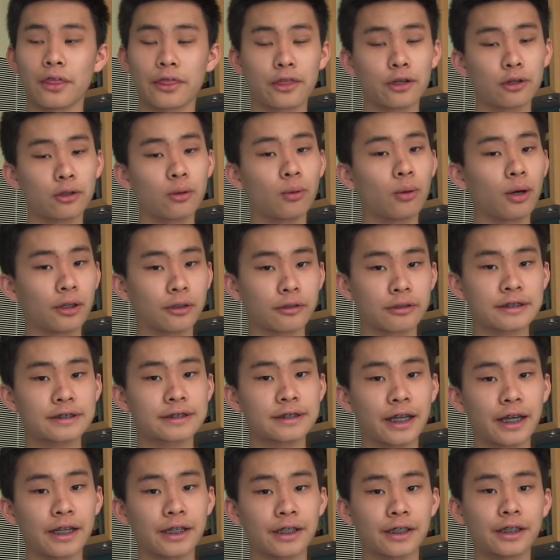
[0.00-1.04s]
thorough
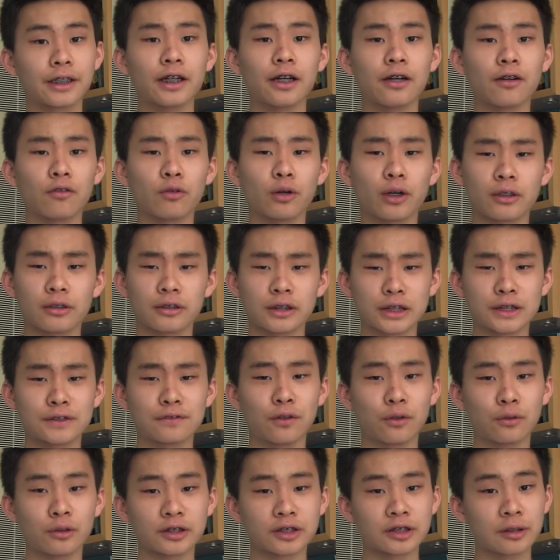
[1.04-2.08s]
understanding of whether this
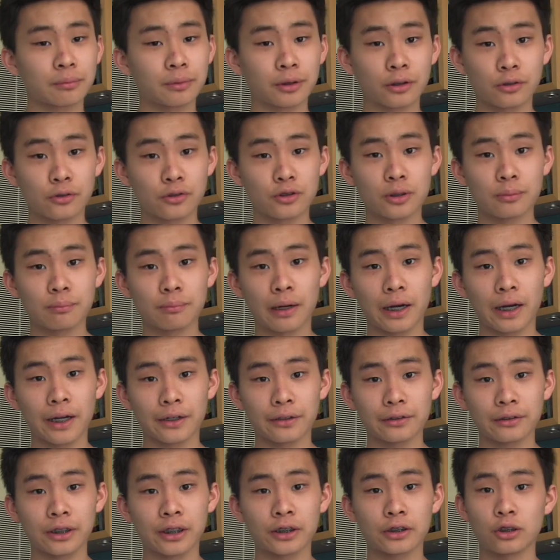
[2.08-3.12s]
phone is something you should buy
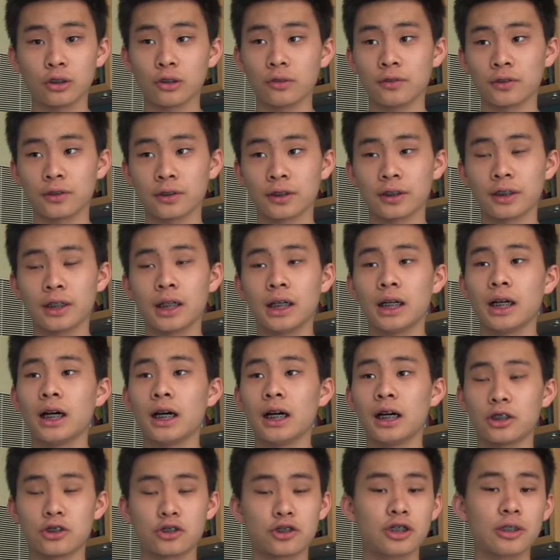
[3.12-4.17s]
or not over
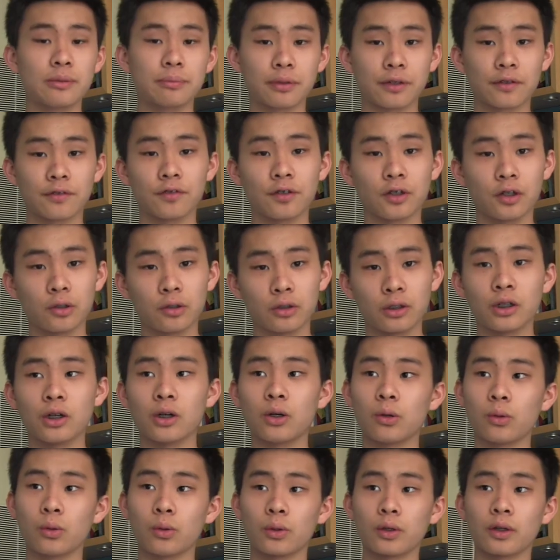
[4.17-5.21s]
a cheaper phone
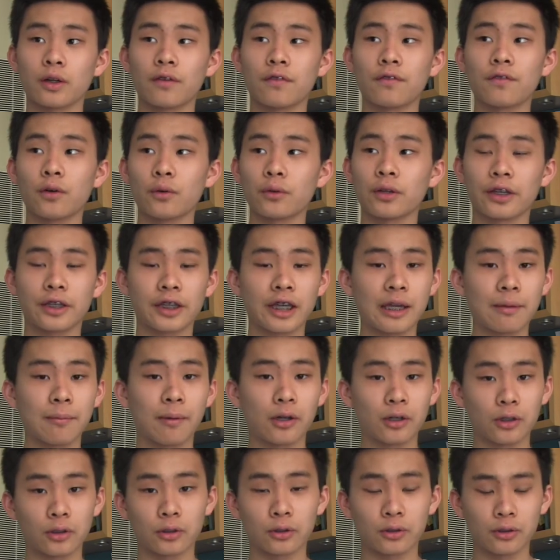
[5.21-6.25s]
or a phone that came
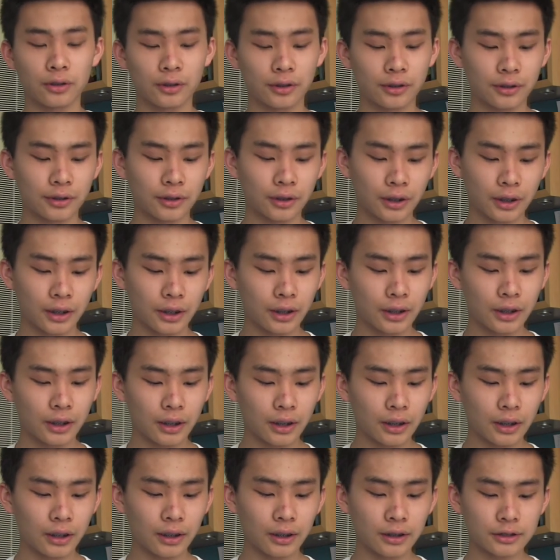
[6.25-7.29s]
out earlier.
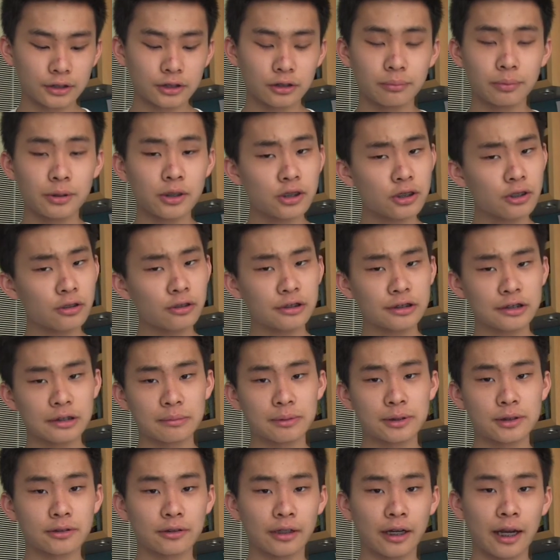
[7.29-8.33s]
So be sure to
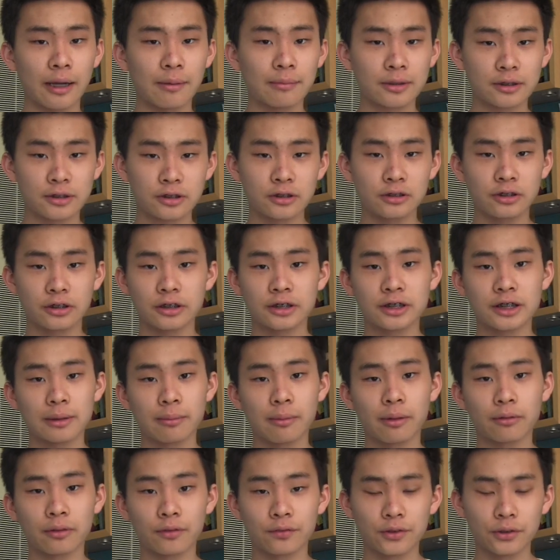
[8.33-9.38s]
subscribe so you can see
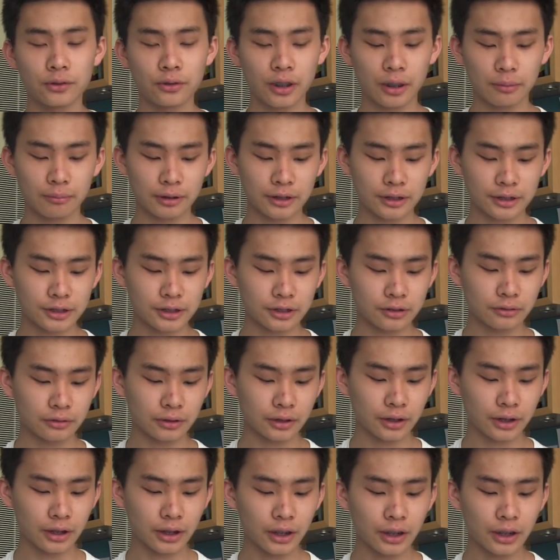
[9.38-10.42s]
my review coming soon.
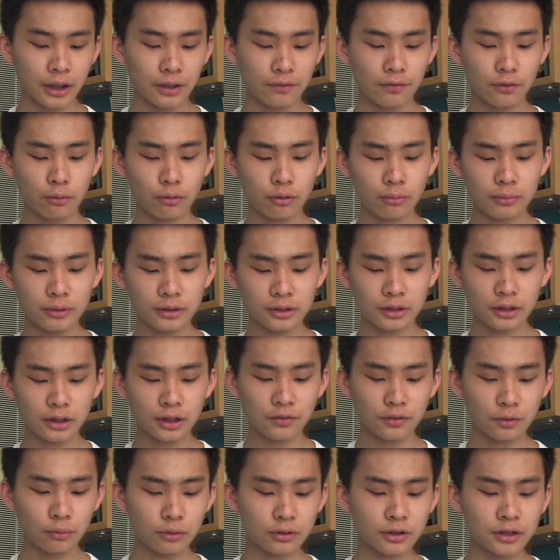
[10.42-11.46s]
If you
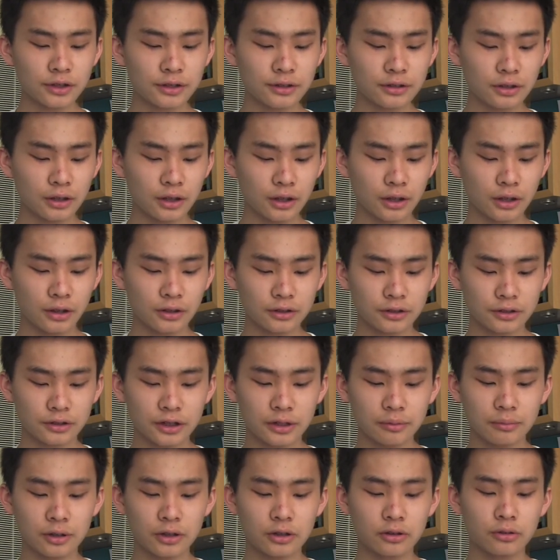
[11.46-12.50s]
want to also
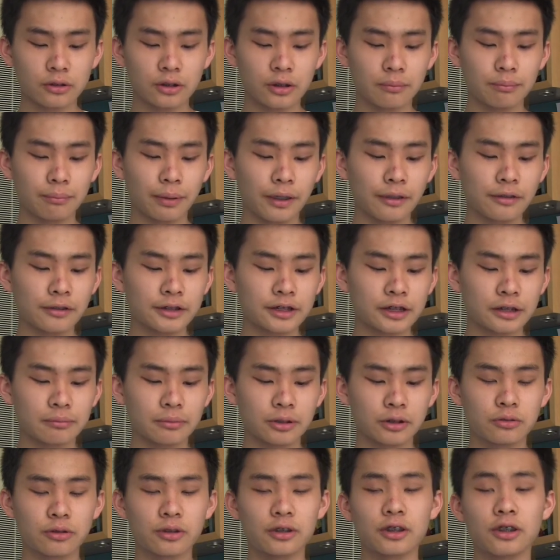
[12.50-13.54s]
see me do a comparison
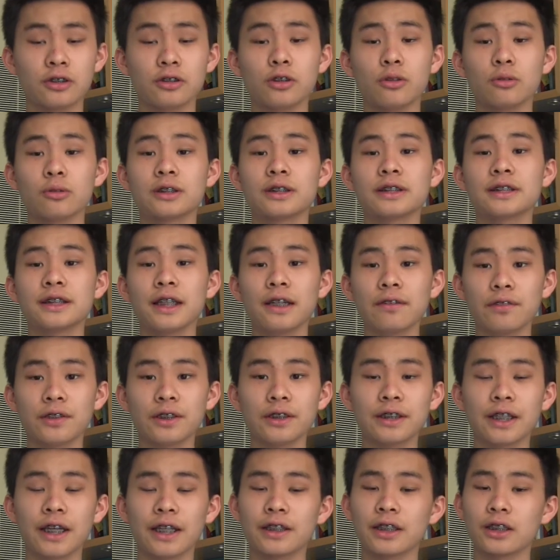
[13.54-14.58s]
between the Note
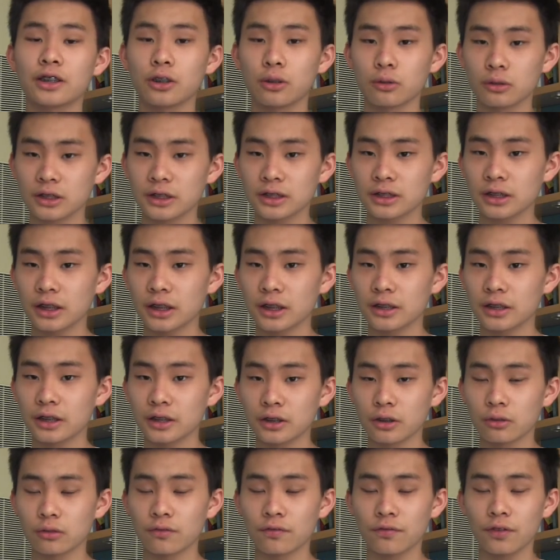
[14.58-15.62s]
7 and
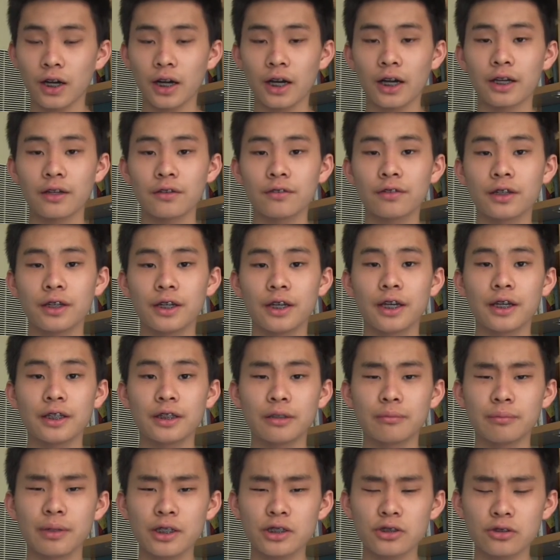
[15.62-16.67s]
the Note 5,
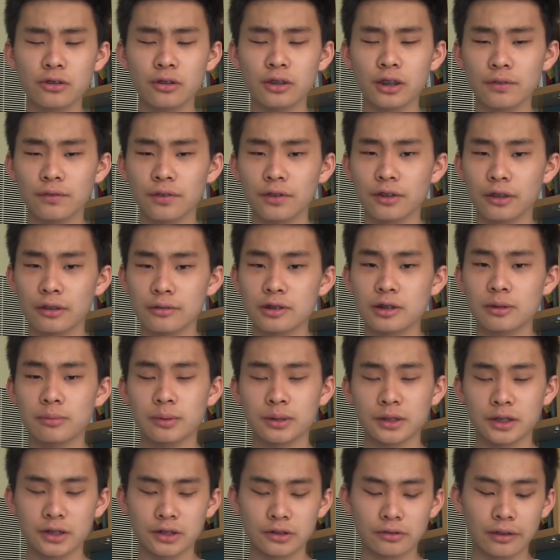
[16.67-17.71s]
then make sure to leave a thumbs
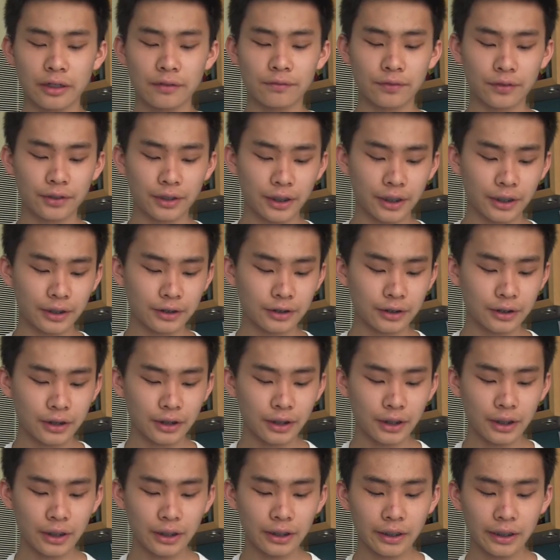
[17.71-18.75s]
up and subscribe for that.
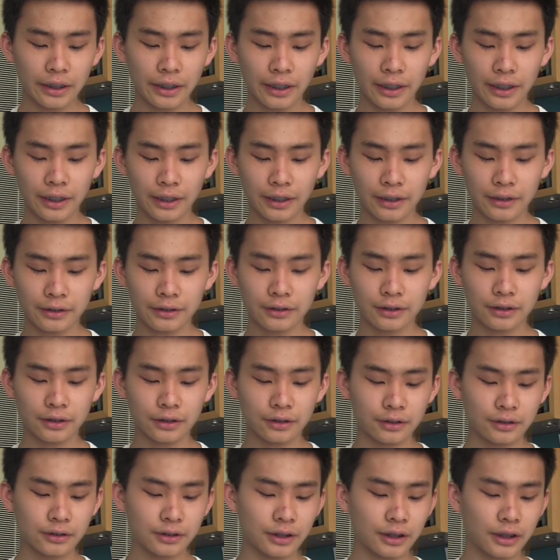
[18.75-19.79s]
And
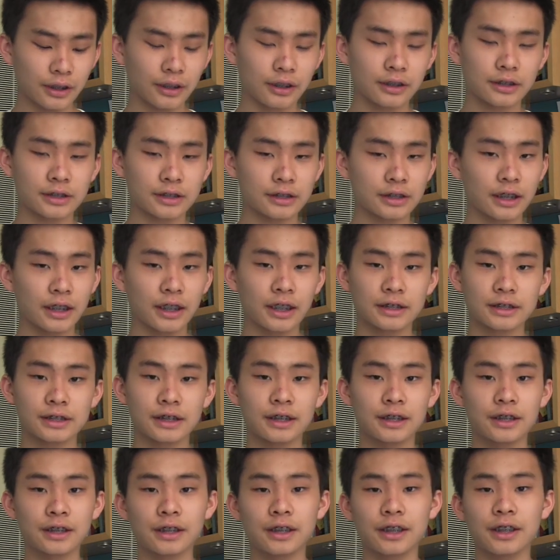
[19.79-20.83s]
yeah, as I
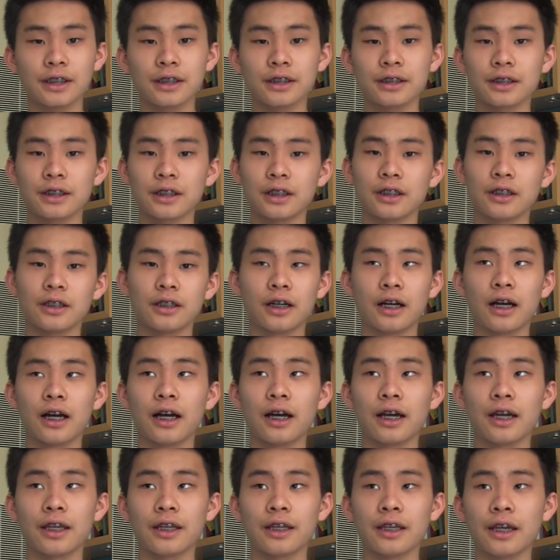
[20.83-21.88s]
said again,
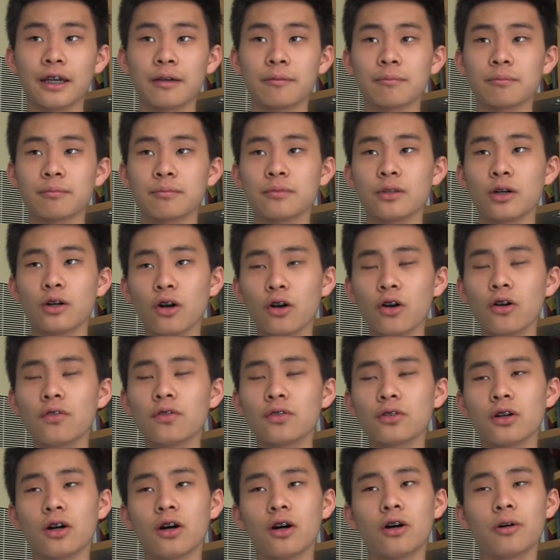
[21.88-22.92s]
I am
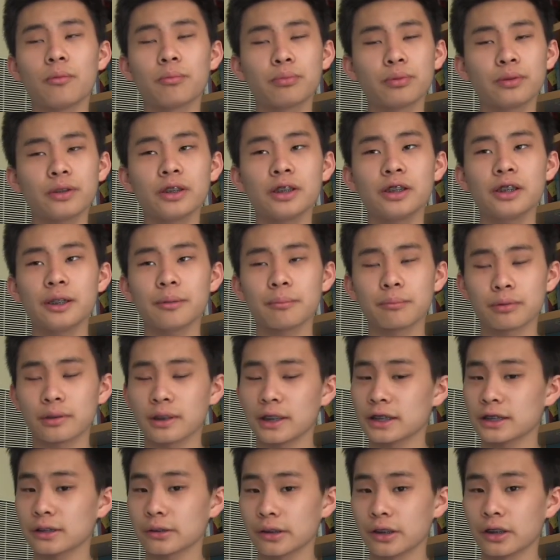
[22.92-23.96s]
overall pretty
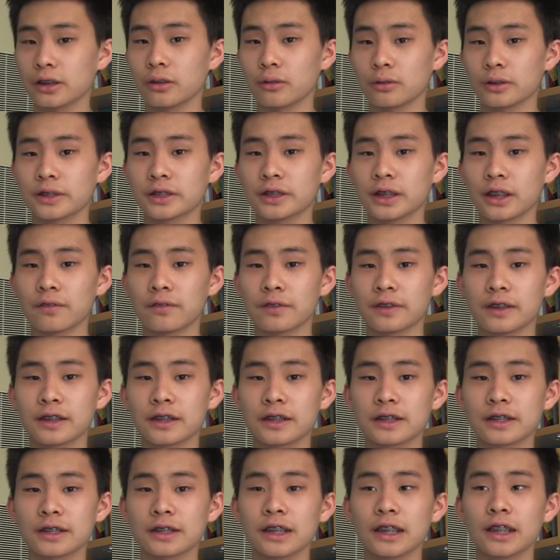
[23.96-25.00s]
impressed with the Note 7.
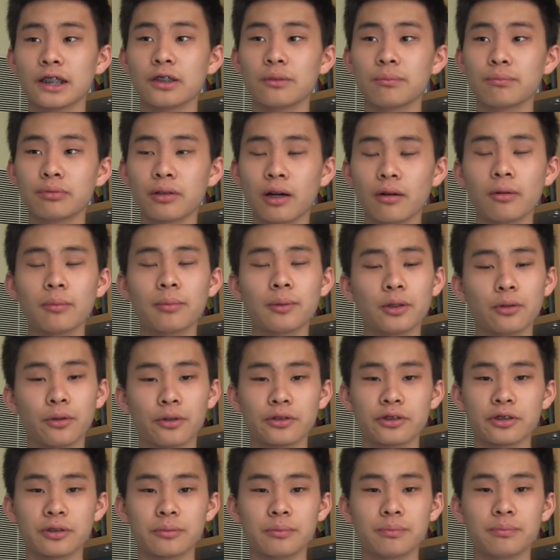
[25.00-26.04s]
It's probably
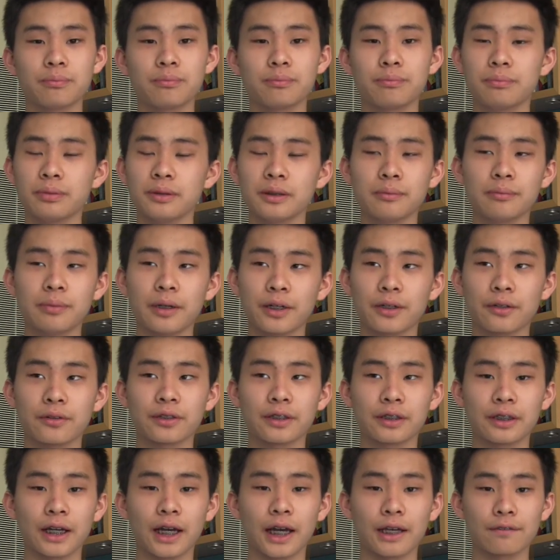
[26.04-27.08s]
going to be better
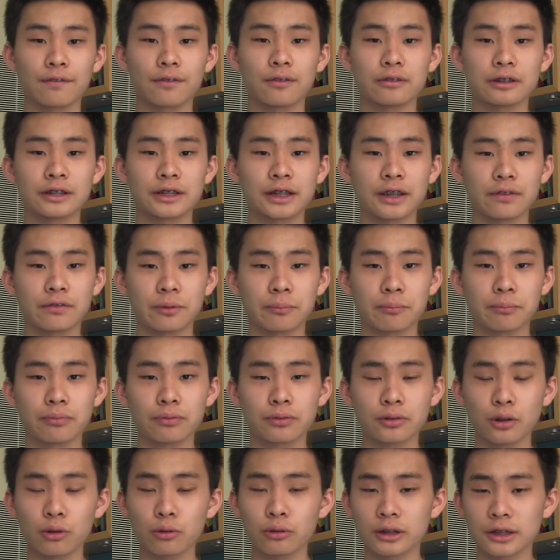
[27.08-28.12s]
than the iPhone 7
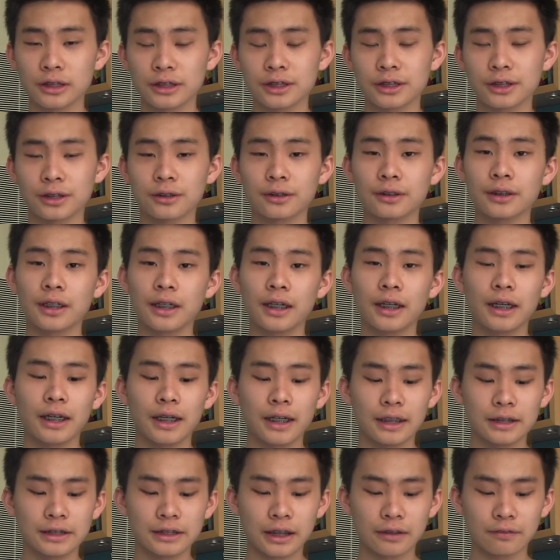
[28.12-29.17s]
Pro this year,
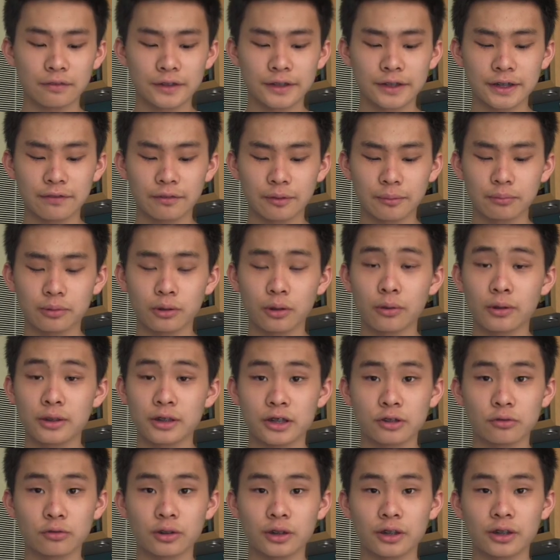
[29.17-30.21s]
as the iPhone 7 Pro
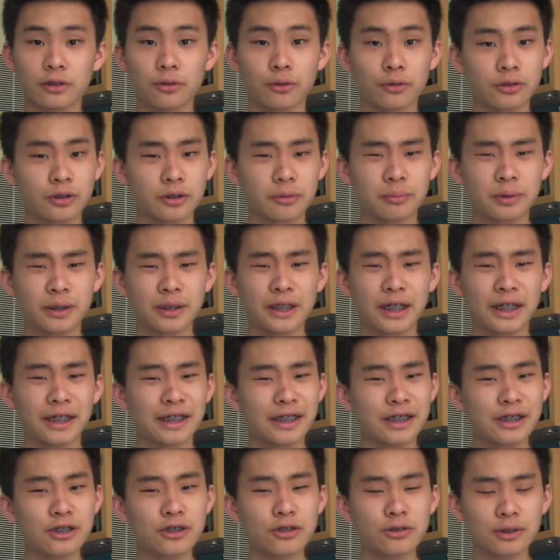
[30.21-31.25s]
isn't really going to be
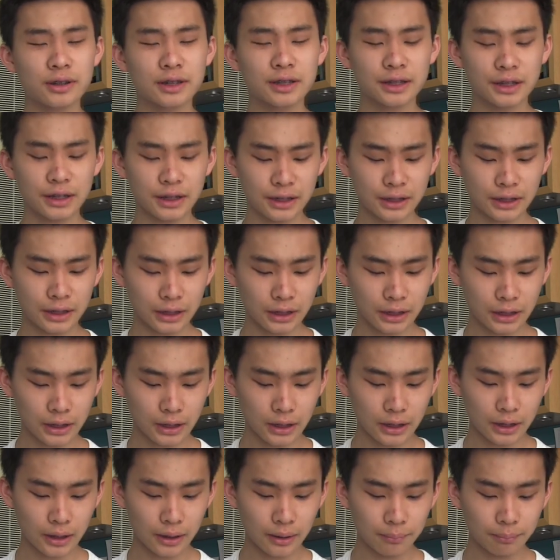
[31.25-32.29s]
that interesting.
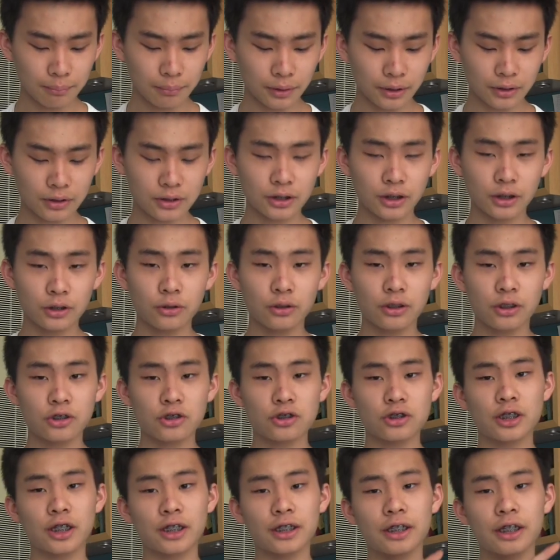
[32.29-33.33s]
But you
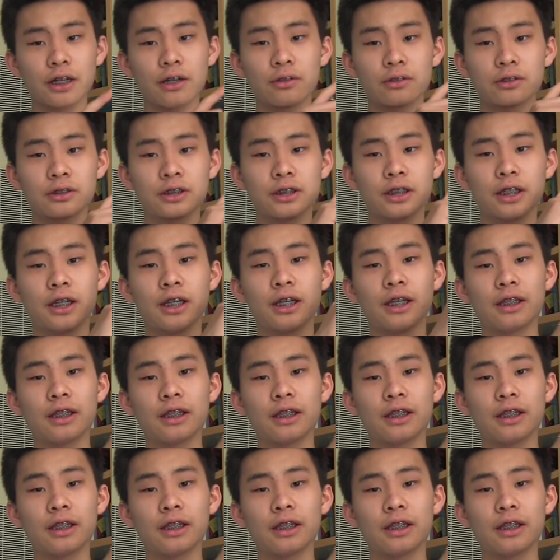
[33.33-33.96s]
can check out